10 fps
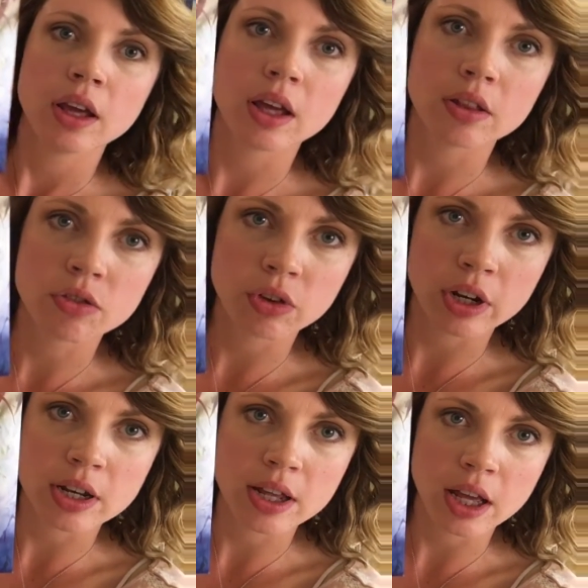
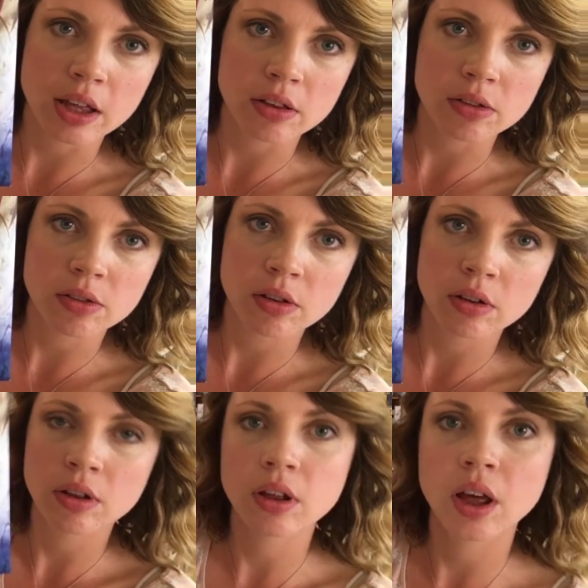Illustrated Tales
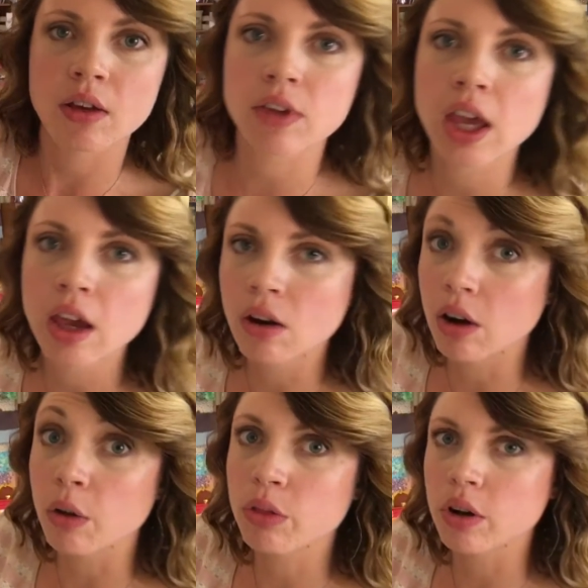of King
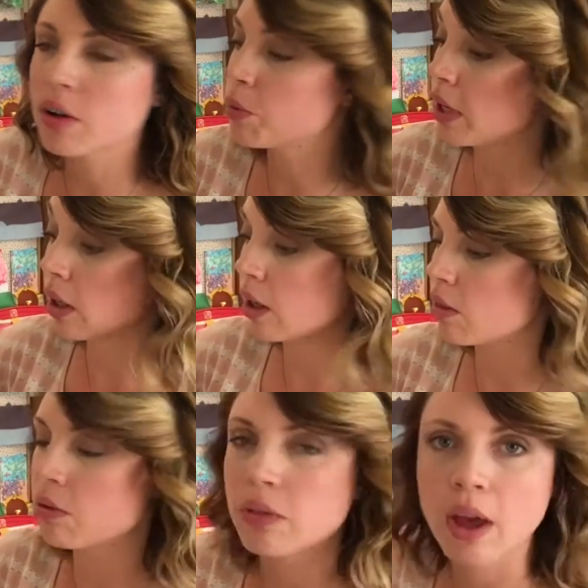Arthur, because we didn't get
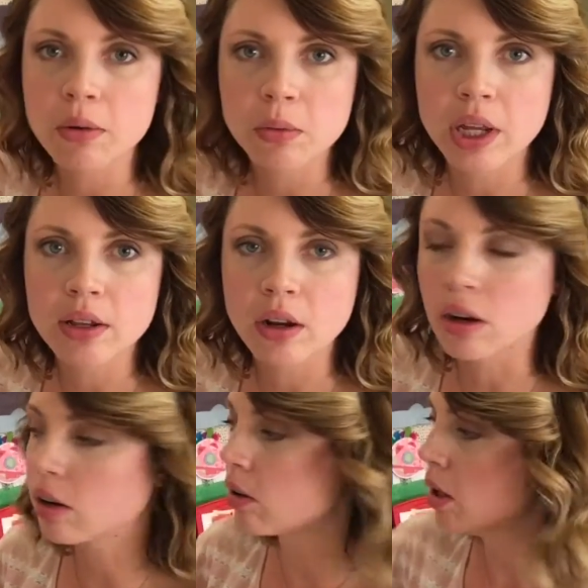through that when we had done
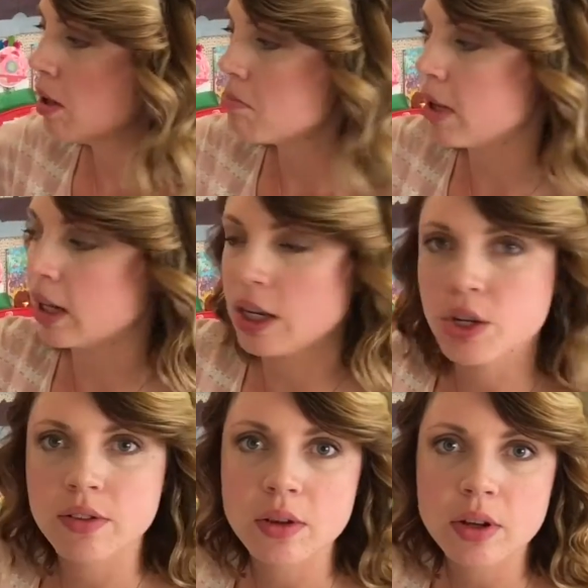our Middle
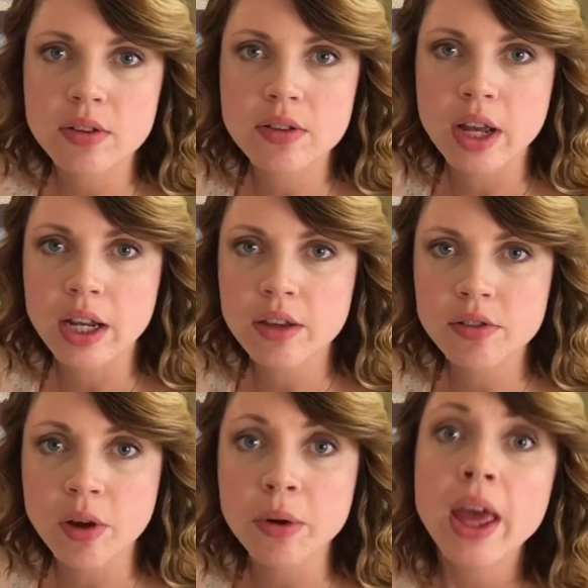Ages unit study.
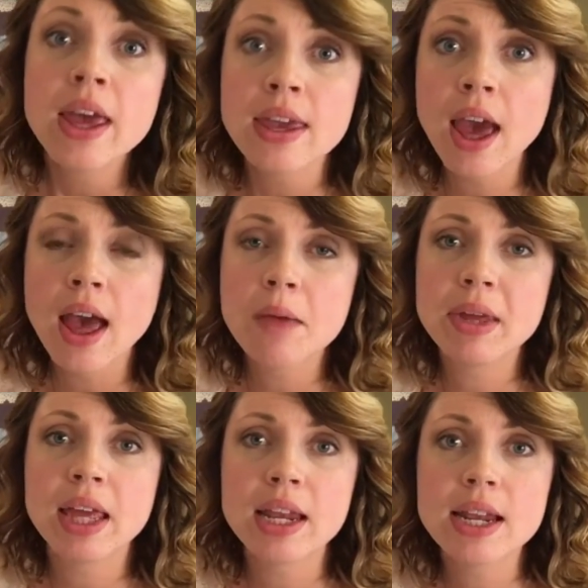So yeah, I
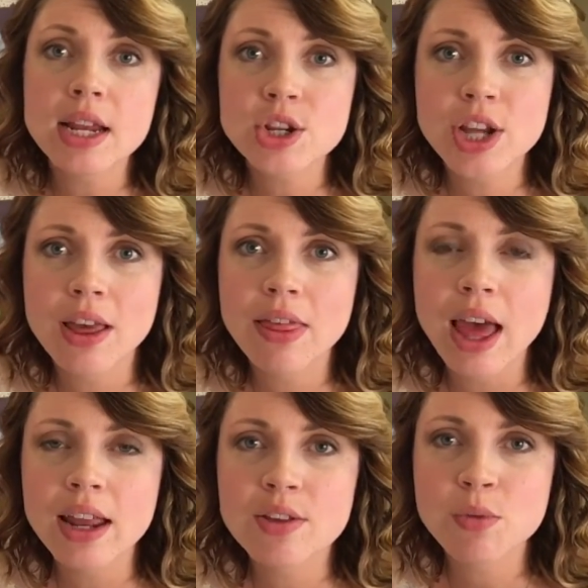mean, in a nutshell,
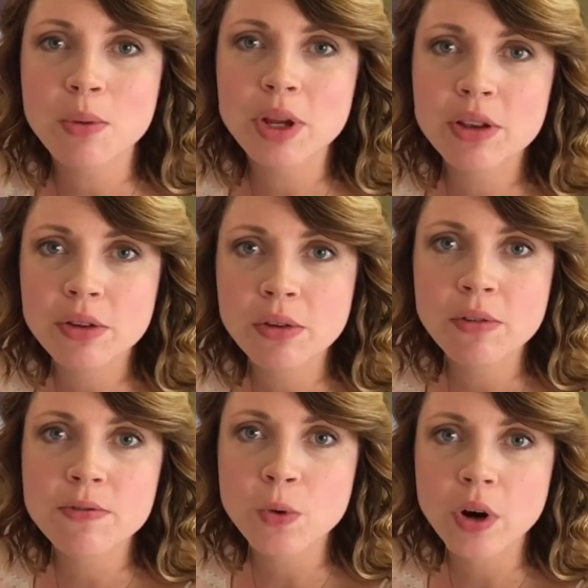that is what we do
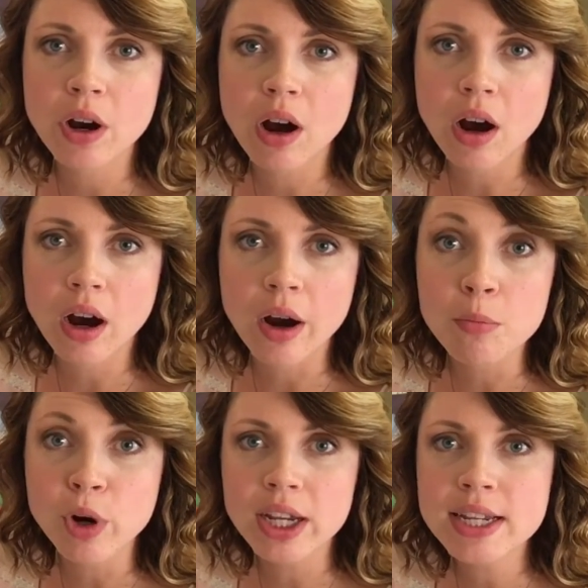for our
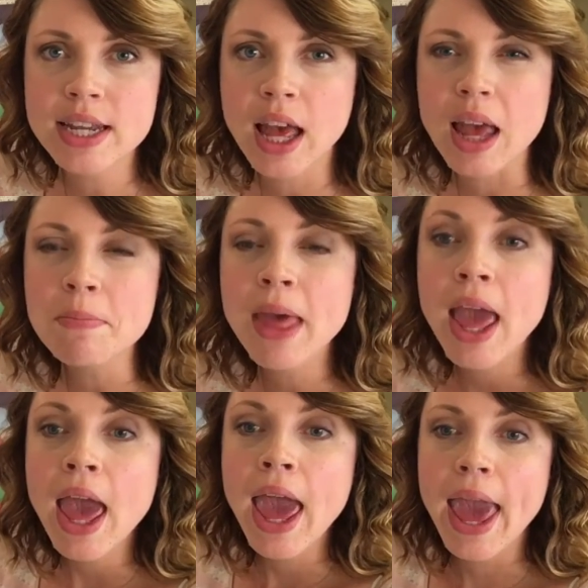morning time.
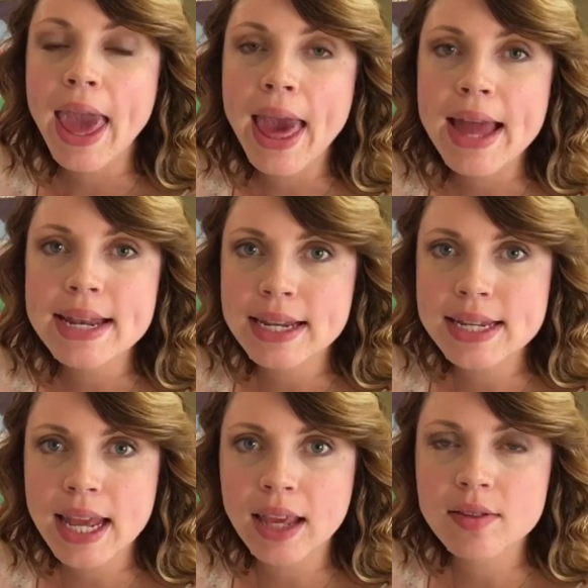And it
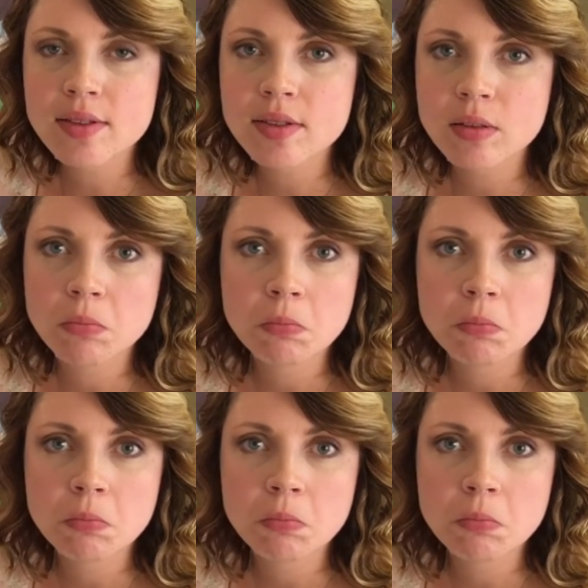takes,